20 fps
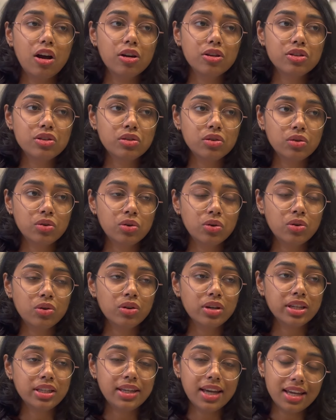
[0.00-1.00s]

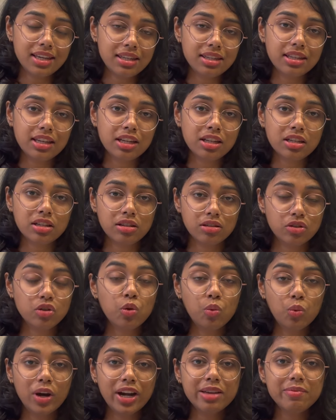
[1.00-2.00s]
So
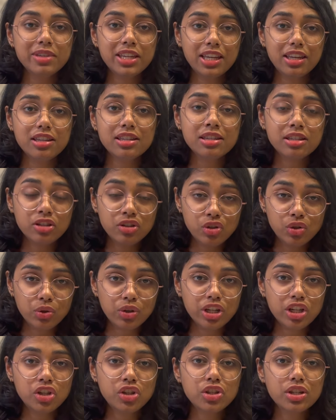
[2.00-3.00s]
what I'm saying is
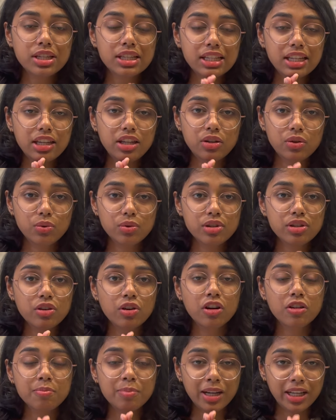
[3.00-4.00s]
judiciously use
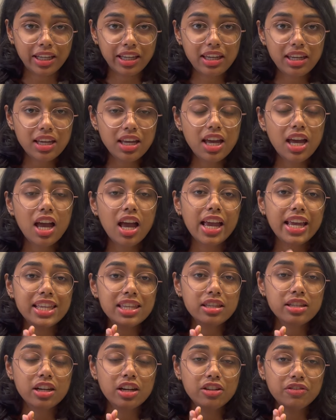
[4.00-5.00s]
your money.
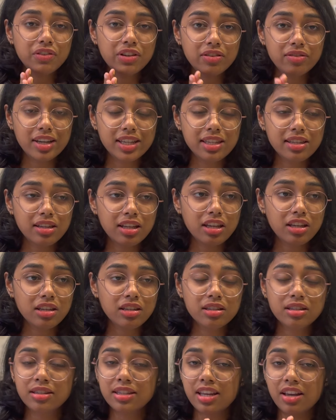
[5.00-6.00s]
Instead of
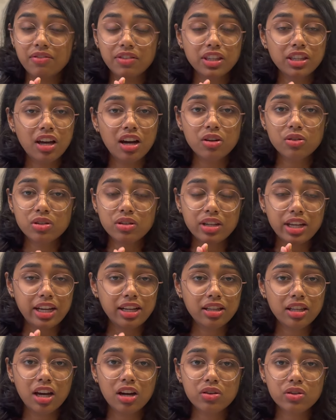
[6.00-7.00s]
investing 7,000,
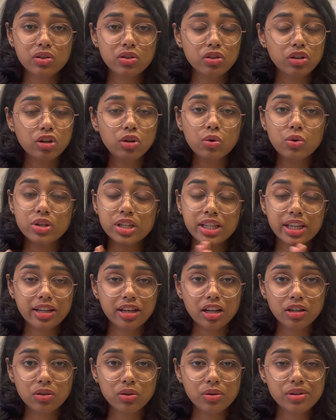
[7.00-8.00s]
8,000 on a
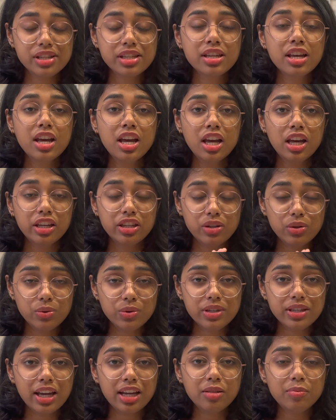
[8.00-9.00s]
Coursera course,
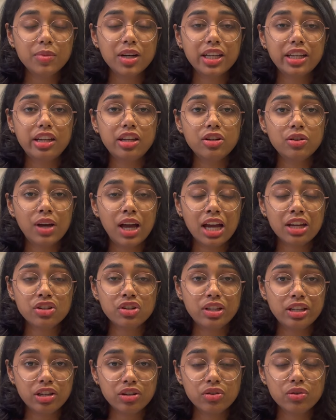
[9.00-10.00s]
use that money to
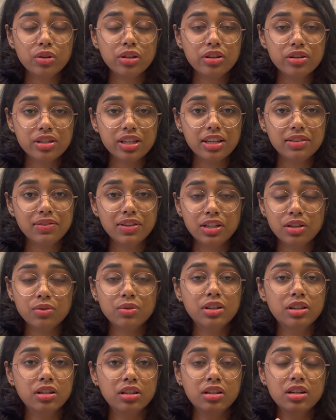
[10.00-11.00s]
actually enroll yourself into
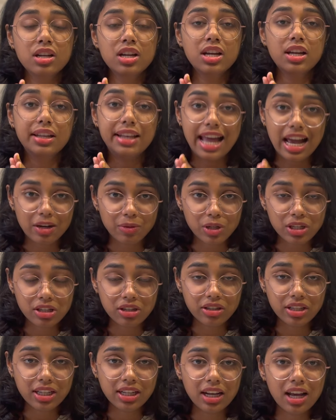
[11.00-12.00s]
a language
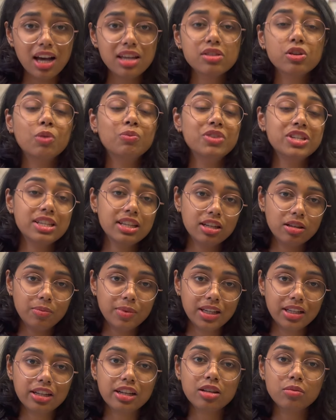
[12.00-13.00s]
learning class. Obviously, it will
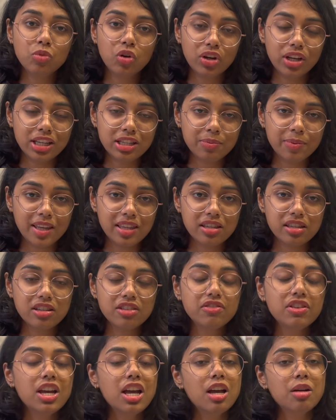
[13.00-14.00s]
be a little more
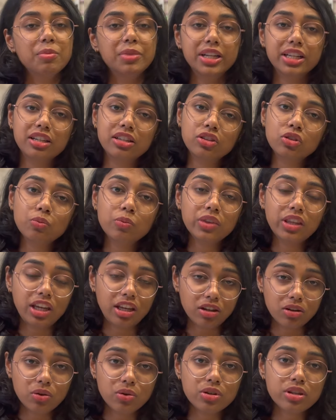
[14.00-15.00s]
expensive. But if you do
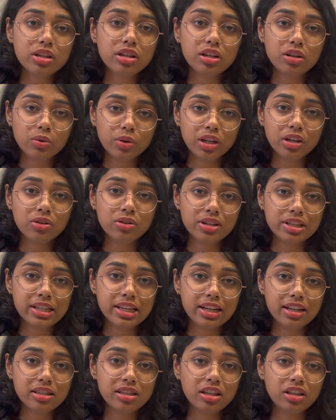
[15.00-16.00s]
3 courses from
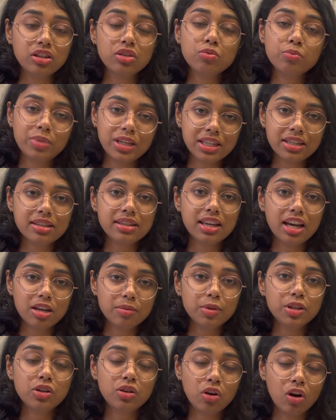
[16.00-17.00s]
Coursera, then
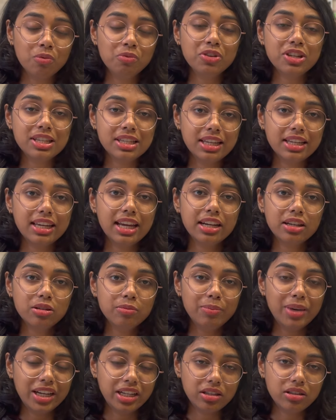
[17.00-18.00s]
20,000, you'll obviously get a
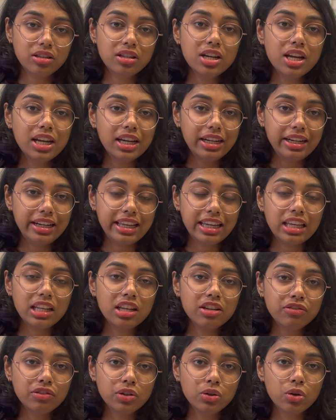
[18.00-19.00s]
better deal
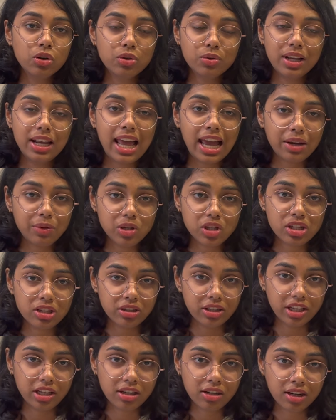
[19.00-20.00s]
if you go to a language
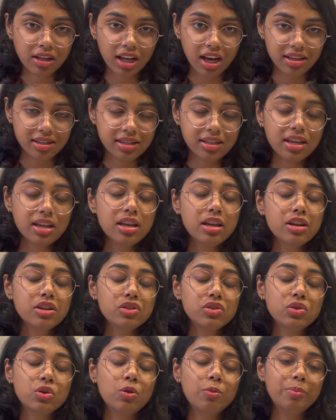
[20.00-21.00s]
learning class.
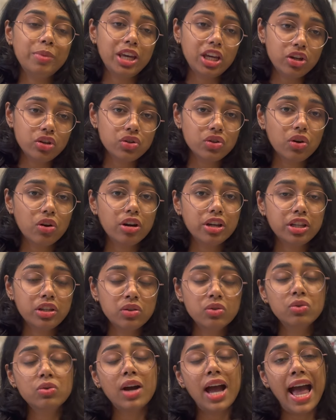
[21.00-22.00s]
So make sure
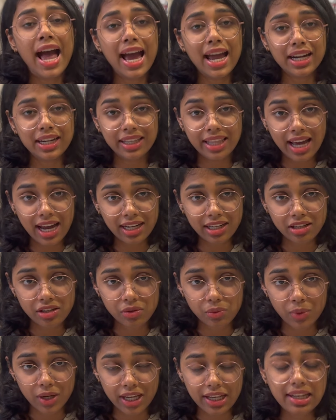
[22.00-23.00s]
you add that as
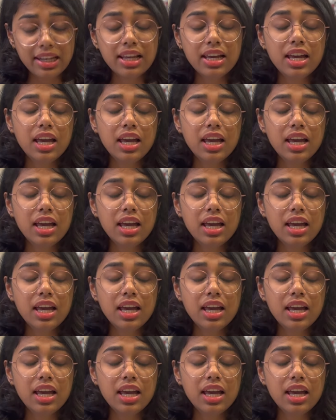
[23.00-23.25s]
well.